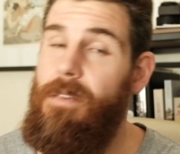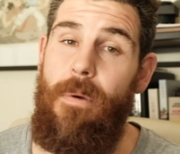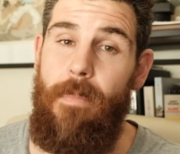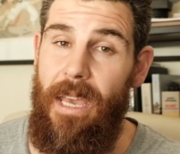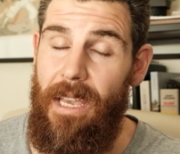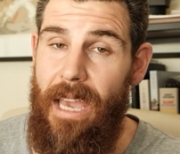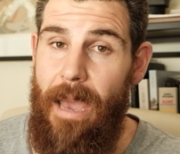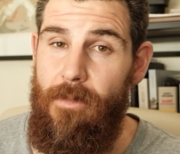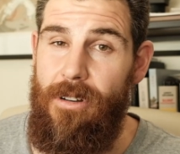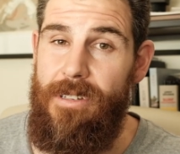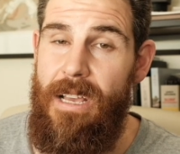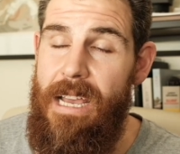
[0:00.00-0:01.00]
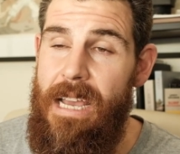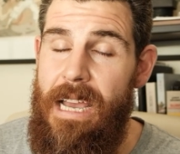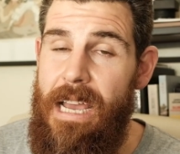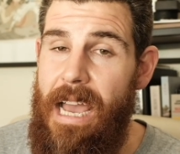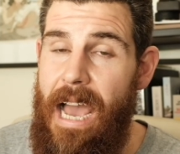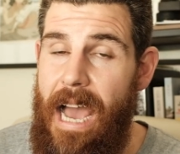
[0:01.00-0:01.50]
the Mamiya cameras.
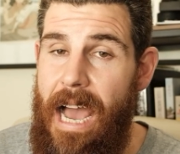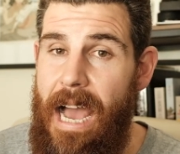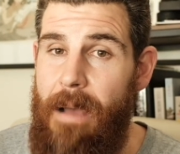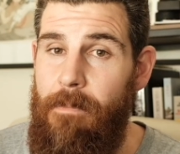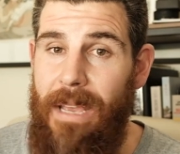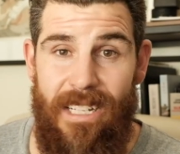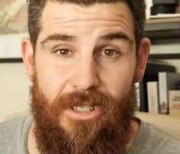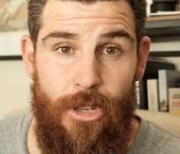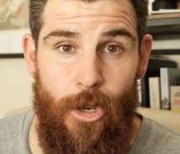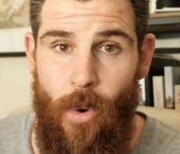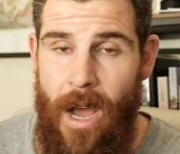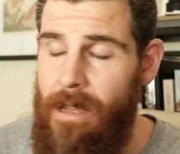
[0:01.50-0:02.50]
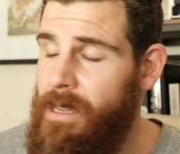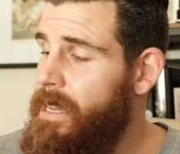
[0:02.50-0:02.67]
It's newer,